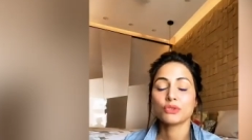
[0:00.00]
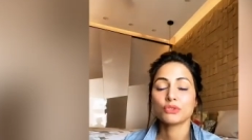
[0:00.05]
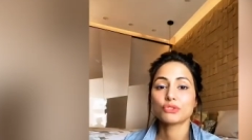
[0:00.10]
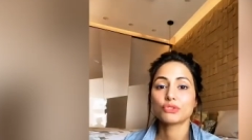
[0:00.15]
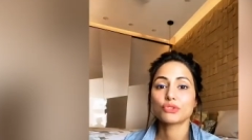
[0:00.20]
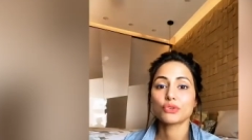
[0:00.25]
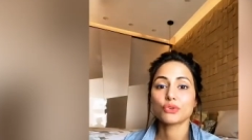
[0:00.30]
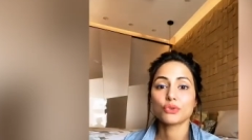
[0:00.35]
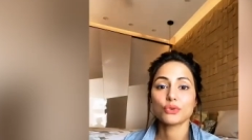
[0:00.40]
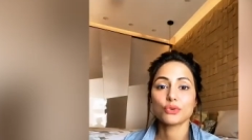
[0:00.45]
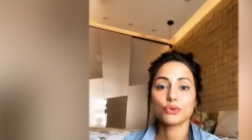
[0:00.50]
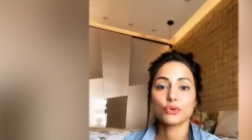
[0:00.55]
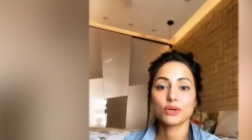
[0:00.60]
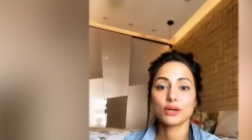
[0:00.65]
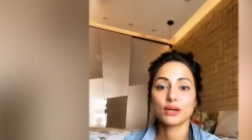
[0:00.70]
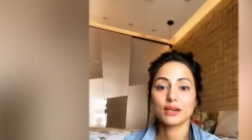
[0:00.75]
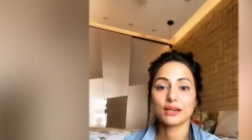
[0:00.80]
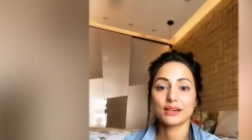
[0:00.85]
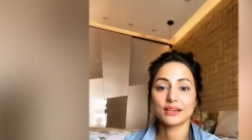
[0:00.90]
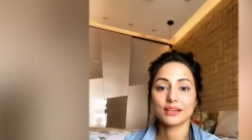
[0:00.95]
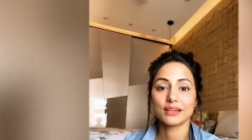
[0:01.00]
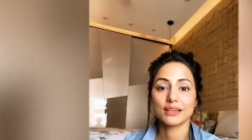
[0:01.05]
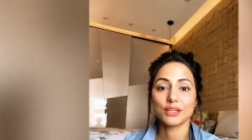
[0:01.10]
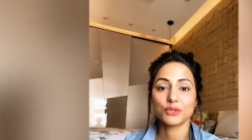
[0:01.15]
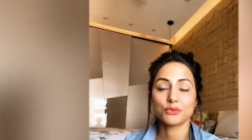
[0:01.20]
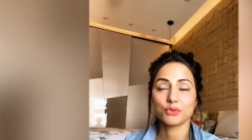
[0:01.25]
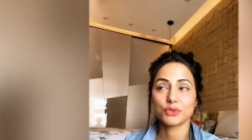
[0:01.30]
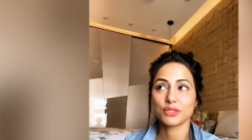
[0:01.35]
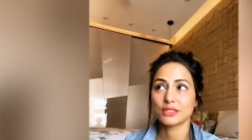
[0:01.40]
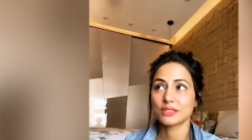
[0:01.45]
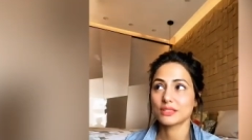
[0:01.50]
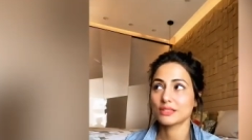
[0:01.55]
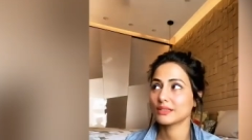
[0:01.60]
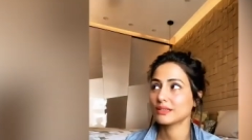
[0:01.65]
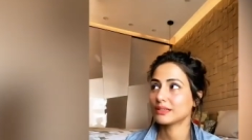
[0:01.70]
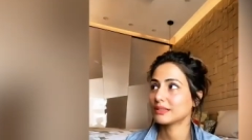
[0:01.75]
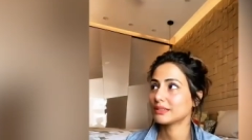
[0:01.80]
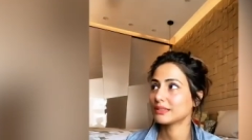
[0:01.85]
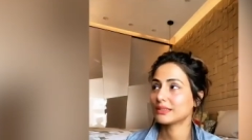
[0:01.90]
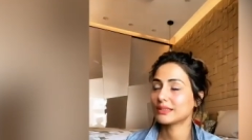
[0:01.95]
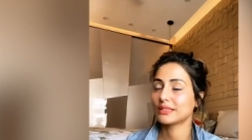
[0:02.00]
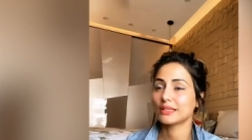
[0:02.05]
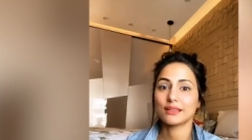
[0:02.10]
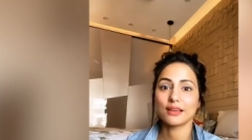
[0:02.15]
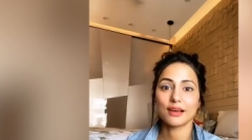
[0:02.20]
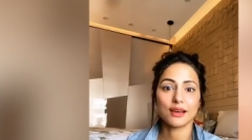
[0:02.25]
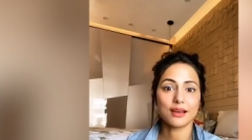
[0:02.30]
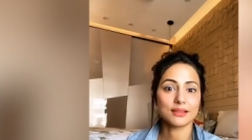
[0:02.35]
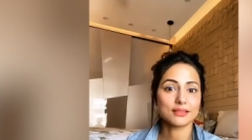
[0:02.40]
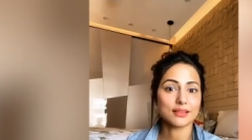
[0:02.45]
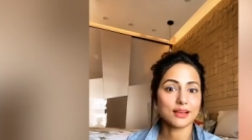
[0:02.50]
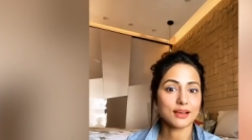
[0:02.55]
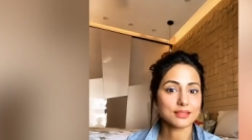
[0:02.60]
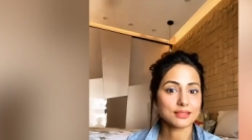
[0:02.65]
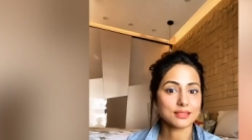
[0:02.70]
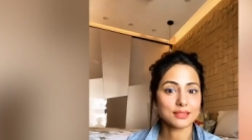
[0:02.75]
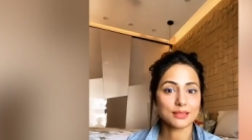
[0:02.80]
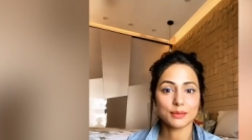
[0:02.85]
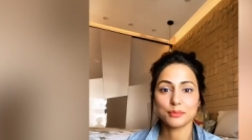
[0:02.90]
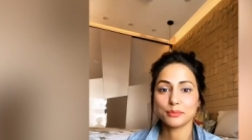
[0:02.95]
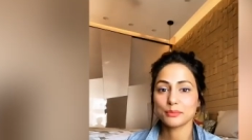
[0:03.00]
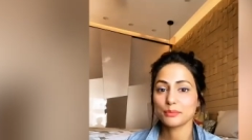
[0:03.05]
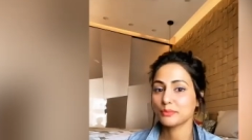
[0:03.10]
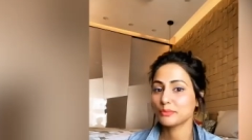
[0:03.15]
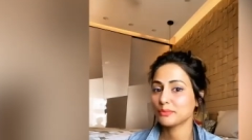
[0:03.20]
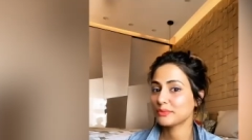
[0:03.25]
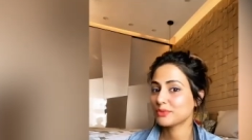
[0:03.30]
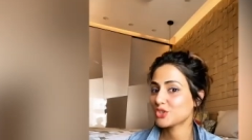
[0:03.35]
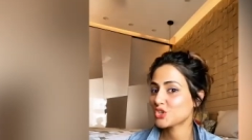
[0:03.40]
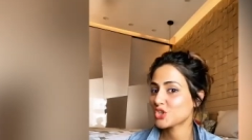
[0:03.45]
So it was Siddharth, Asim,